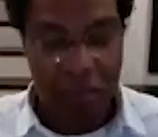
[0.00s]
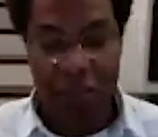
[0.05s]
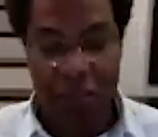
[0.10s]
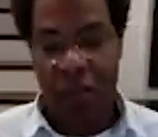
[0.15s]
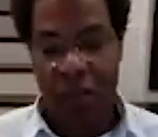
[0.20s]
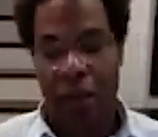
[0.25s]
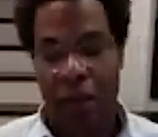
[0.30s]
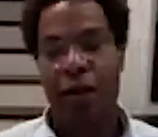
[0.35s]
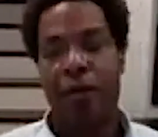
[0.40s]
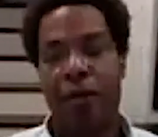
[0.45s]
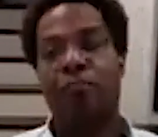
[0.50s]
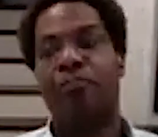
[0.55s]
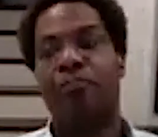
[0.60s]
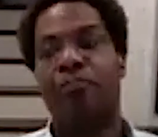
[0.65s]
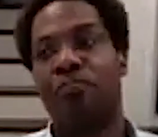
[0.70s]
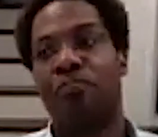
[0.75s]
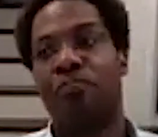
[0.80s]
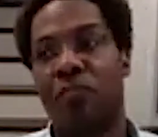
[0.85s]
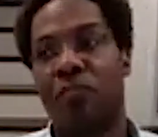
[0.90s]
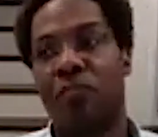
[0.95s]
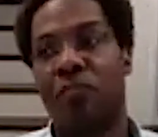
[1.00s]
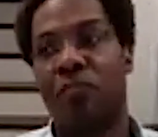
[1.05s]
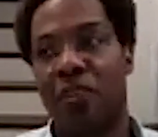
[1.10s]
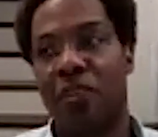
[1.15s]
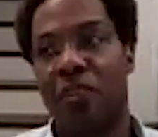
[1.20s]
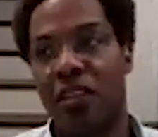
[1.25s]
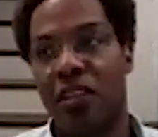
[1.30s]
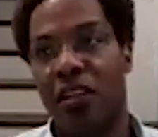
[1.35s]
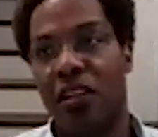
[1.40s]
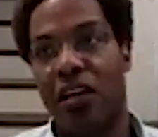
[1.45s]
in the
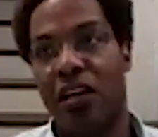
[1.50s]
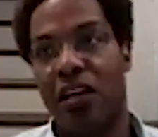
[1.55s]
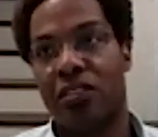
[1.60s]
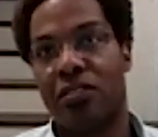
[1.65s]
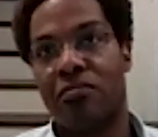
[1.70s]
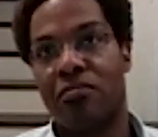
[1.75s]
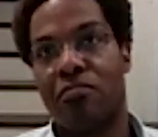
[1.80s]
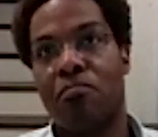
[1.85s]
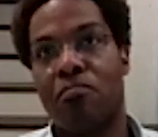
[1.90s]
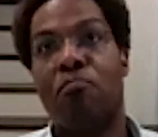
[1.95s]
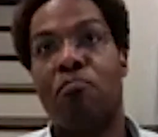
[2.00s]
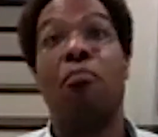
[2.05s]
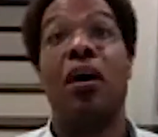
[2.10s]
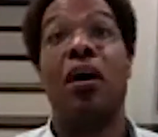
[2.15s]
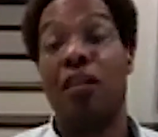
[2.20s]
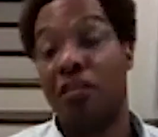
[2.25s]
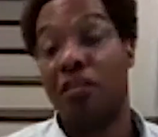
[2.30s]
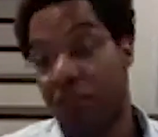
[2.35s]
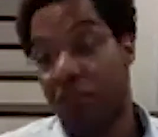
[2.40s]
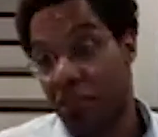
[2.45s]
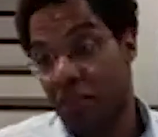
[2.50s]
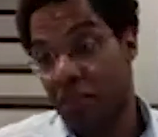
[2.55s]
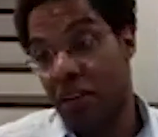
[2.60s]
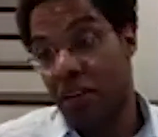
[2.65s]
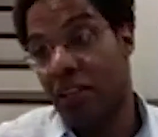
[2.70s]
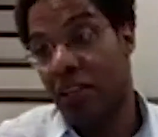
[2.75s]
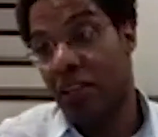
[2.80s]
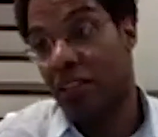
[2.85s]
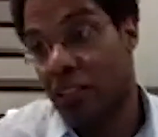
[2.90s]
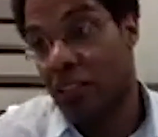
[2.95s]
last month
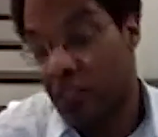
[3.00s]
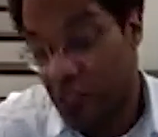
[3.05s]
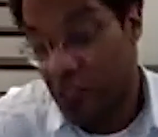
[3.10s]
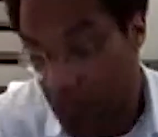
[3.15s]
is